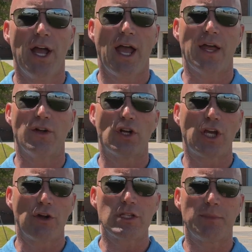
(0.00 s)
and they're
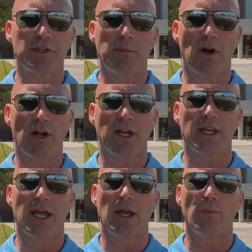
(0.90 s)
curious about the market,
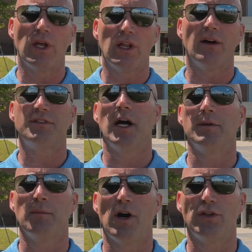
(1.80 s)
and we love to help
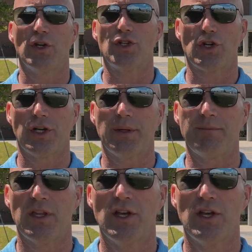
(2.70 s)
them on their journey.